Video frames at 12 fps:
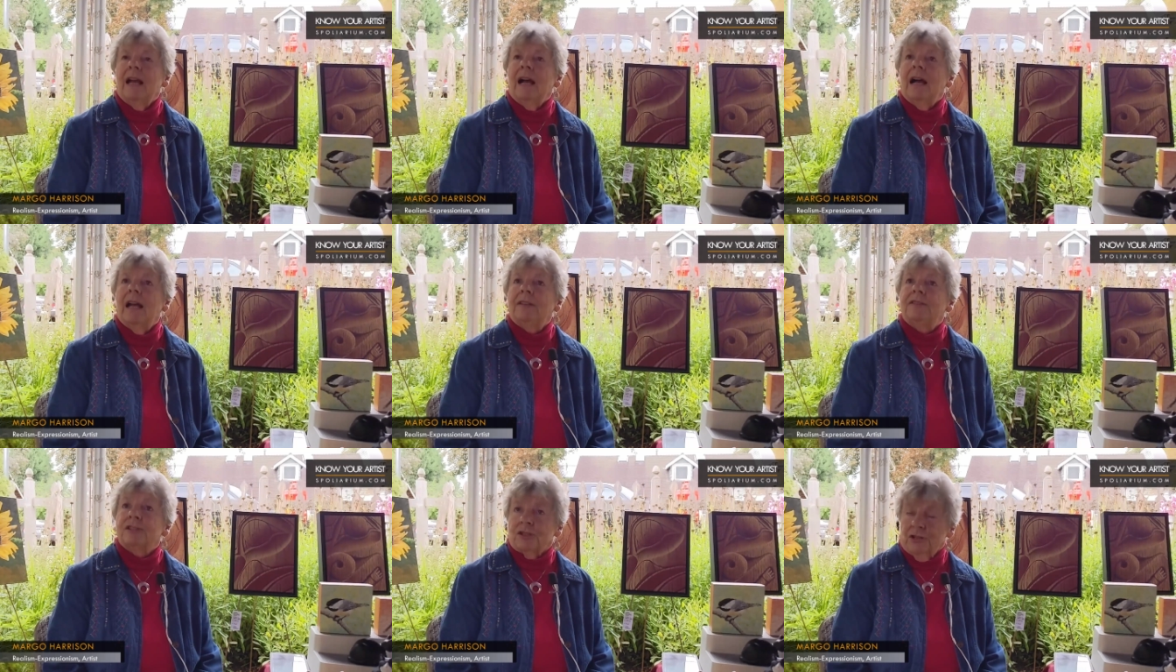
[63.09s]

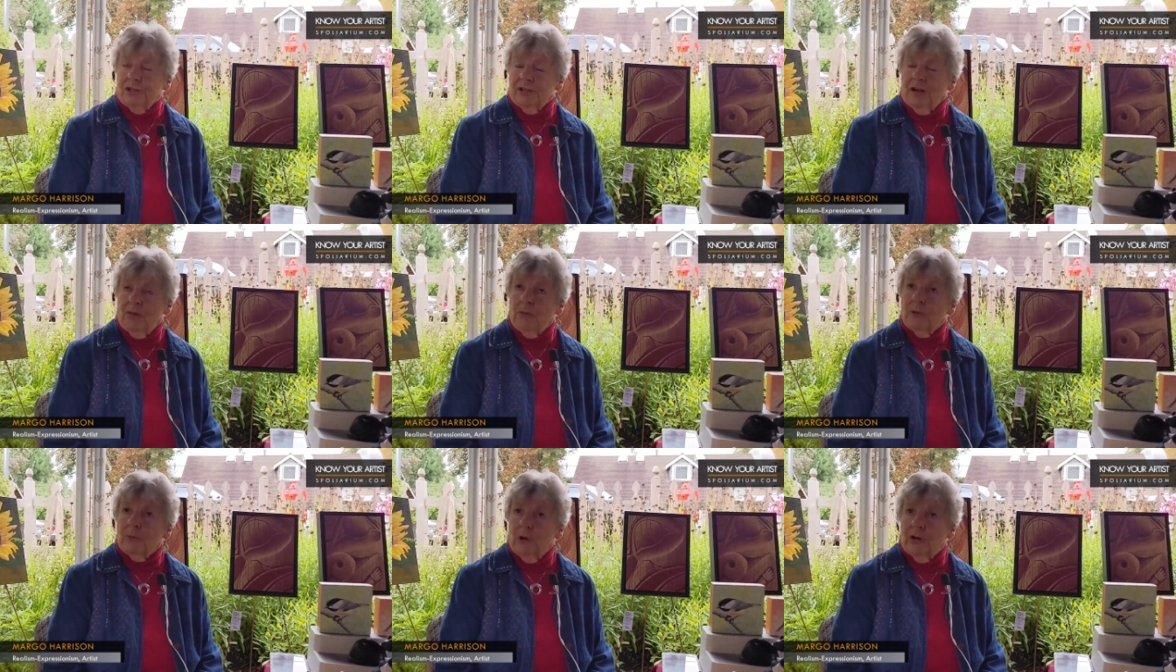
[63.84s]
I started out
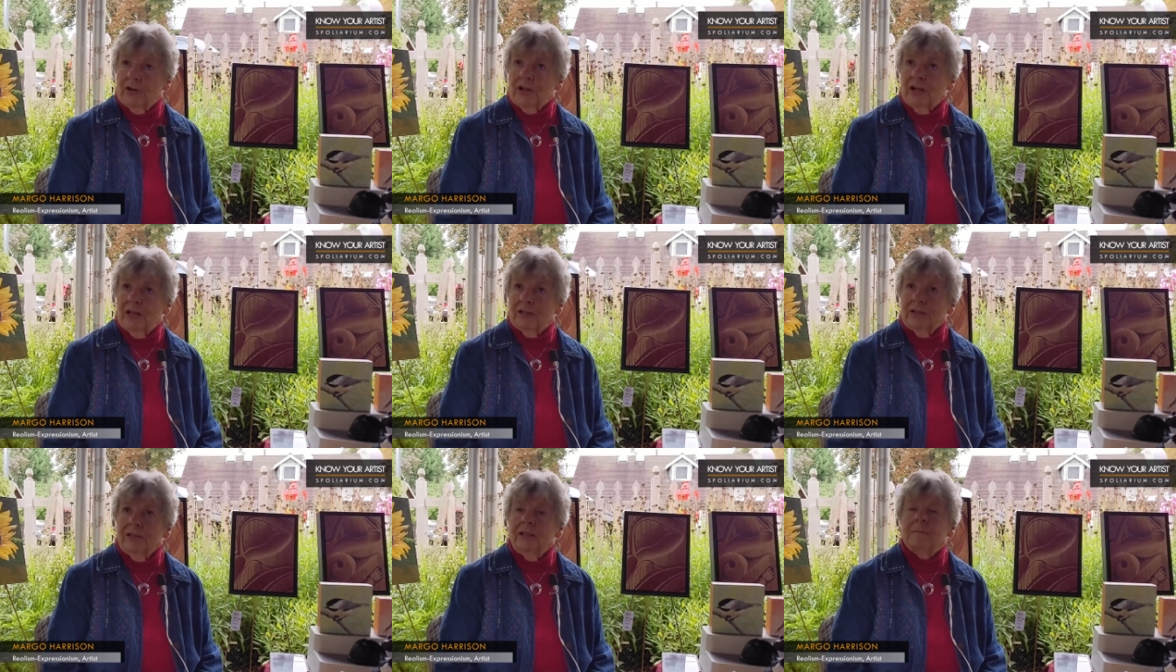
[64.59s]
with
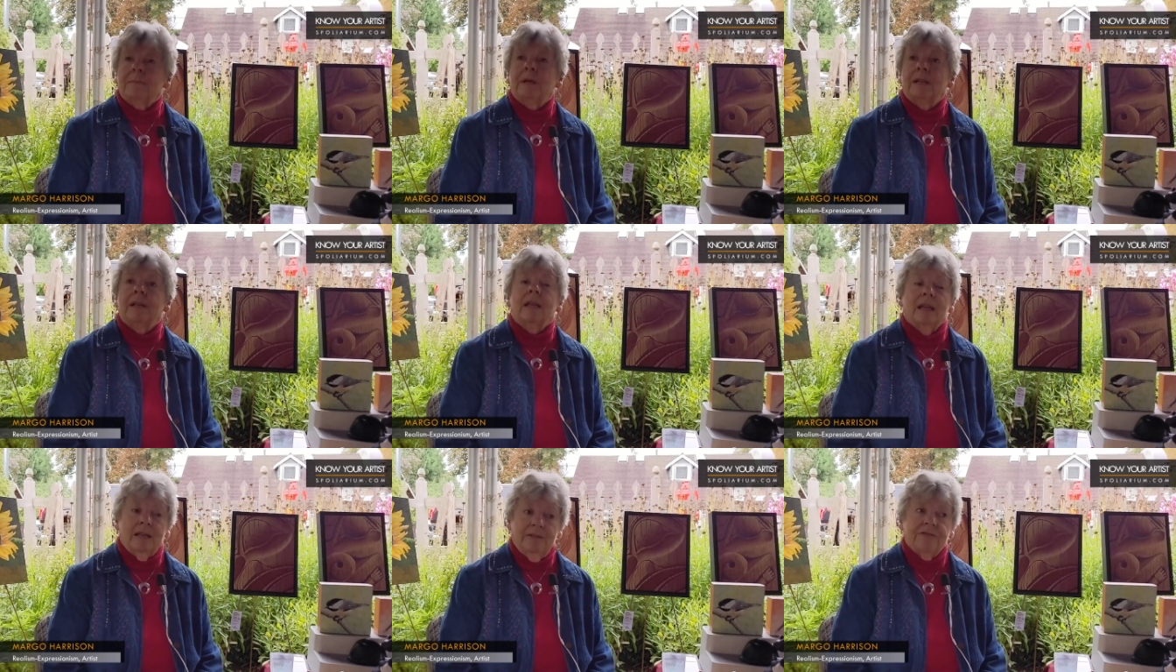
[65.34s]
watercolor, but
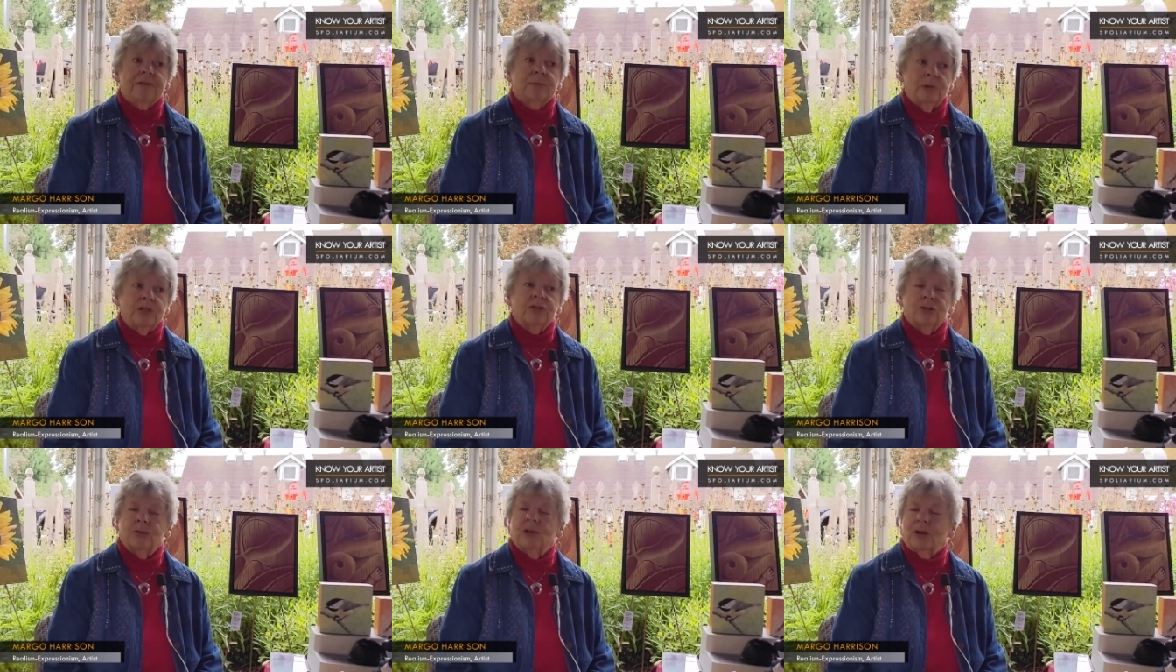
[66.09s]
I have
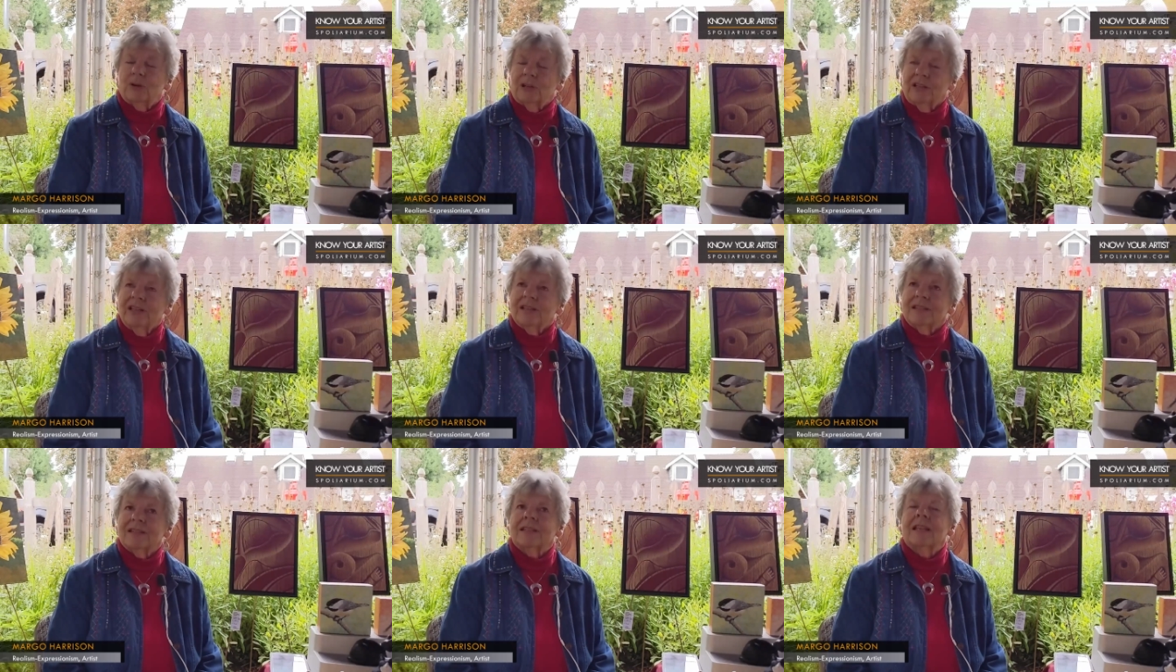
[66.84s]
switched to
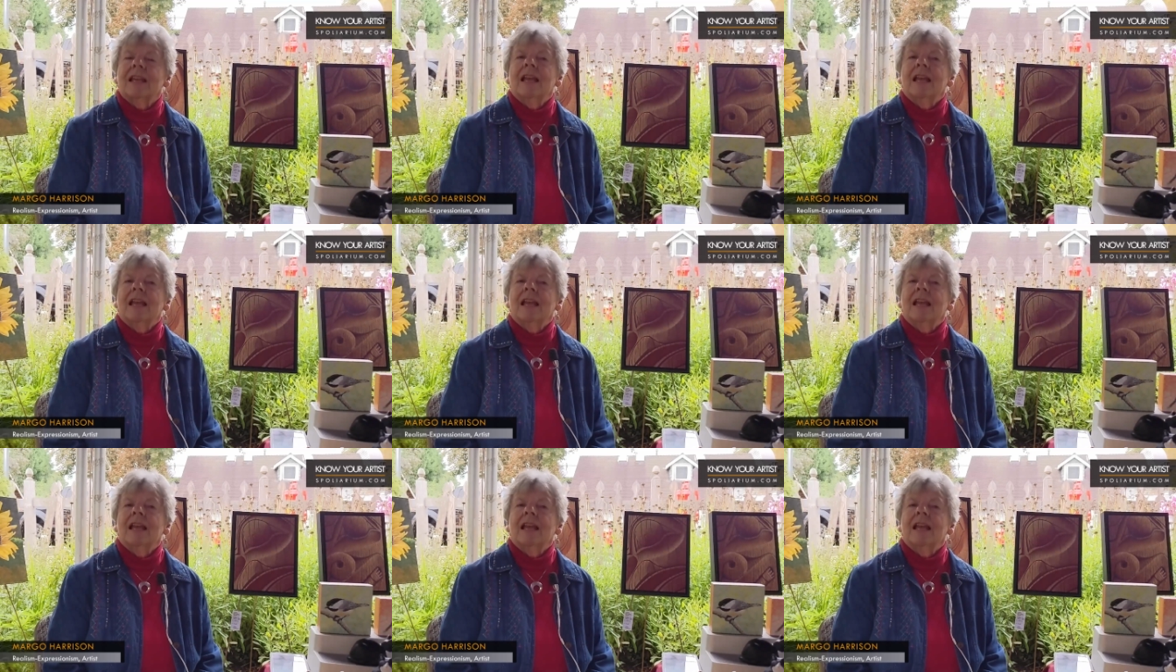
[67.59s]
acrylics.